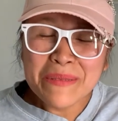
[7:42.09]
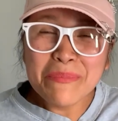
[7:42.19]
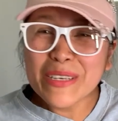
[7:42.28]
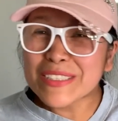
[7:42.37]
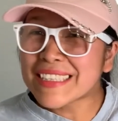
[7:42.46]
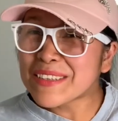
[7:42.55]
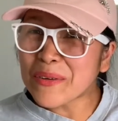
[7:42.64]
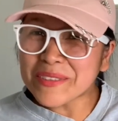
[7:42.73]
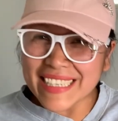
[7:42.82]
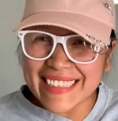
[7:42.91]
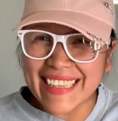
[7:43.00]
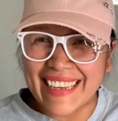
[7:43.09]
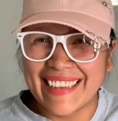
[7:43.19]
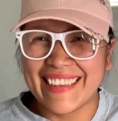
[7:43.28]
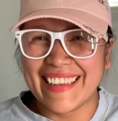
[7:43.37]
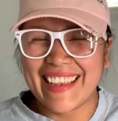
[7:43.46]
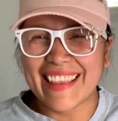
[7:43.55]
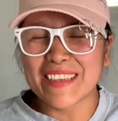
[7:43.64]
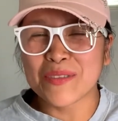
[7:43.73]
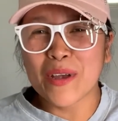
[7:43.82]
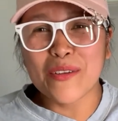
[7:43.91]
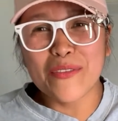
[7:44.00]
Because they don't need it. And
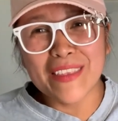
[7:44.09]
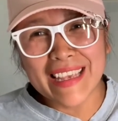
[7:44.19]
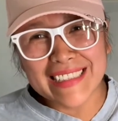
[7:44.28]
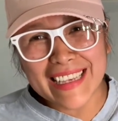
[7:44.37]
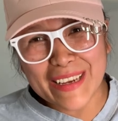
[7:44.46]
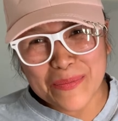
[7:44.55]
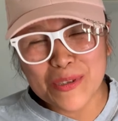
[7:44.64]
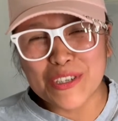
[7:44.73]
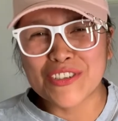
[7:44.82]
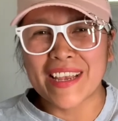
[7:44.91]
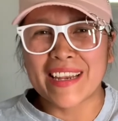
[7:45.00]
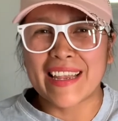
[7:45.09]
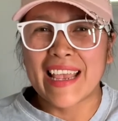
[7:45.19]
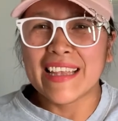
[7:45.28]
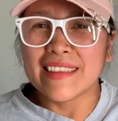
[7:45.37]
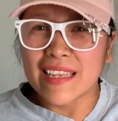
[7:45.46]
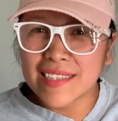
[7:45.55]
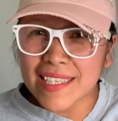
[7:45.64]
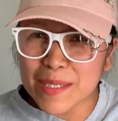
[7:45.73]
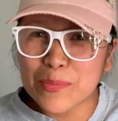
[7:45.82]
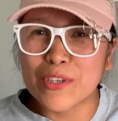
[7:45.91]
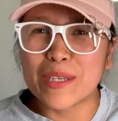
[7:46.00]
that's one of the things I appreciated. They
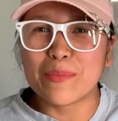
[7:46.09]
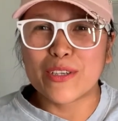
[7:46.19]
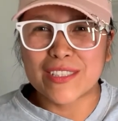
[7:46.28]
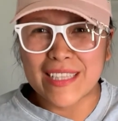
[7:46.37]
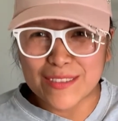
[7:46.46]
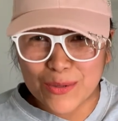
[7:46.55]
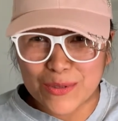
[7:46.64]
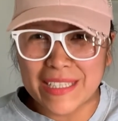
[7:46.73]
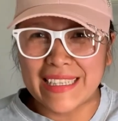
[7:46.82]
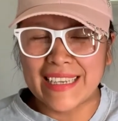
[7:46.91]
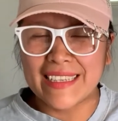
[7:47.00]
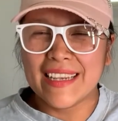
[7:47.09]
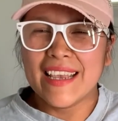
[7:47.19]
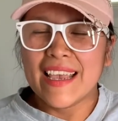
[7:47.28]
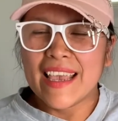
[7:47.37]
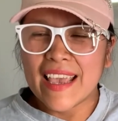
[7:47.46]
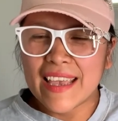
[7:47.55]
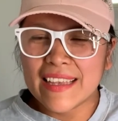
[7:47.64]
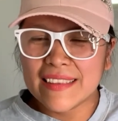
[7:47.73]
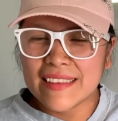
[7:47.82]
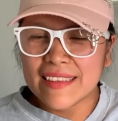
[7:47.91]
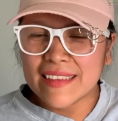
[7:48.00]
didn't put it because they don't need it.
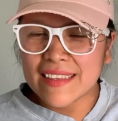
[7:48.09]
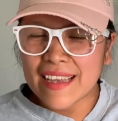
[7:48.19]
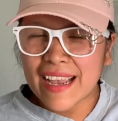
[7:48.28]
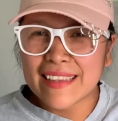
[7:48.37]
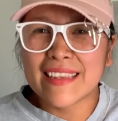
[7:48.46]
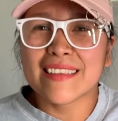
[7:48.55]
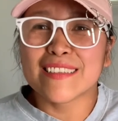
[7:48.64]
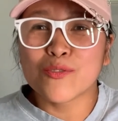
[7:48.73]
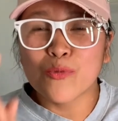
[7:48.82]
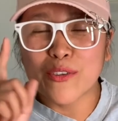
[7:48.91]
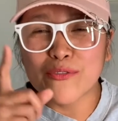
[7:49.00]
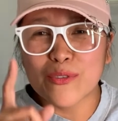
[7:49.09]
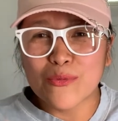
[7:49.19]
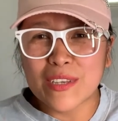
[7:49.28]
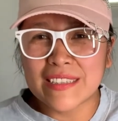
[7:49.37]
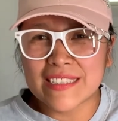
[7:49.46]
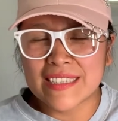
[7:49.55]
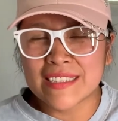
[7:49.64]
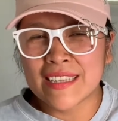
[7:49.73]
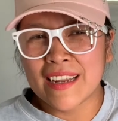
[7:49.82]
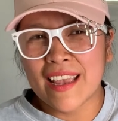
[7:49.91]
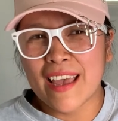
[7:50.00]
And I think that's one of the weaknesses
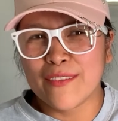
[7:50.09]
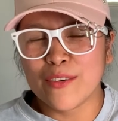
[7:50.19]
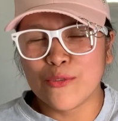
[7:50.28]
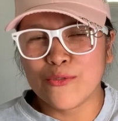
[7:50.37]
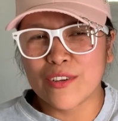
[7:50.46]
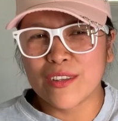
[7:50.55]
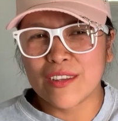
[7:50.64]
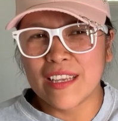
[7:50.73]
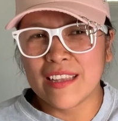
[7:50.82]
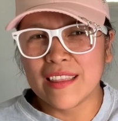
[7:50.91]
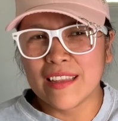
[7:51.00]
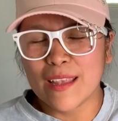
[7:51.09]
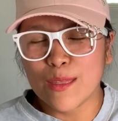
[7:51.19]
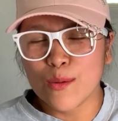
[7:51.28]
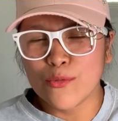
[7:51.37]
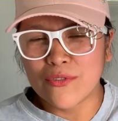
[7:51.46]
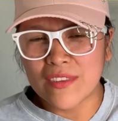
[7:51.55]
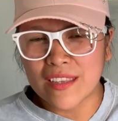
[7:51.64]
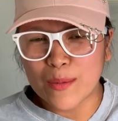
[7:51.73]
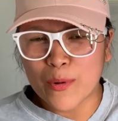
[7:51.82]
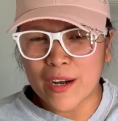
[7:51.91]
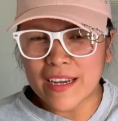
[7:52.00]
that I have over in the movie The
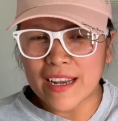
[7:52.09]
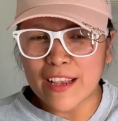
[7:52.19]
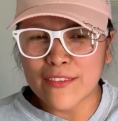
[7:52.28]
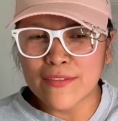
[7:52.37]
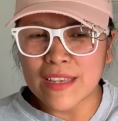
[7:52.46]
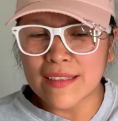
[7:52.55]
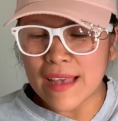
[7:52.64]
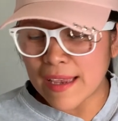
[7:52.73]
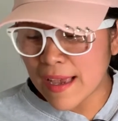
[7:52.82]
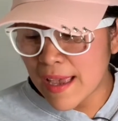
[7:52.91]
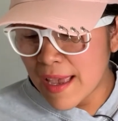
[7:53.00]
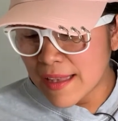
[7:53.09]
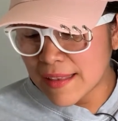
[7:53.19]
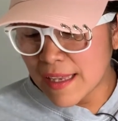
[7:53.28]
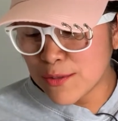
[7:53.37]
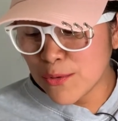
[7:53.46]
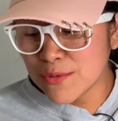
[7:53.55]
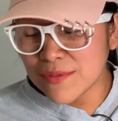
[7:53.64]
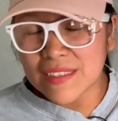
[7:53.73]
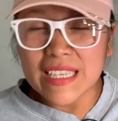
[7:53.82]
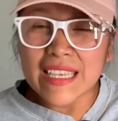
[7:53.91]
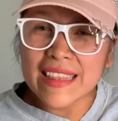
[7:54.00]
Departed. I feel like they don't
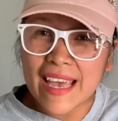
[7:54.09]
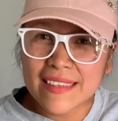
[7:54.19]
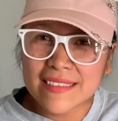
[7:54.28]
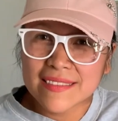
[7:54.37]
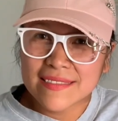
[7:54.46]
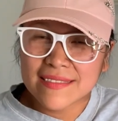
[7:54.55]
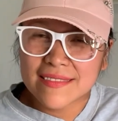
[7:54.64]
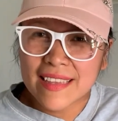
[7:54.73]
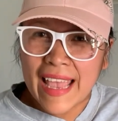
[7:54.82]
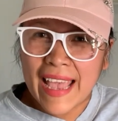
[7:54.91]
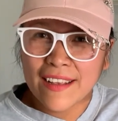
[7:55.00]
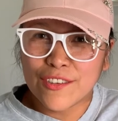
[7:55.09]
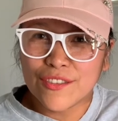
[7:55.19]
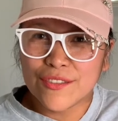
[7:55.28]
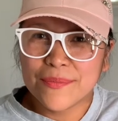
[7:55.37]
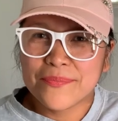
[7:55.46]
need that angle,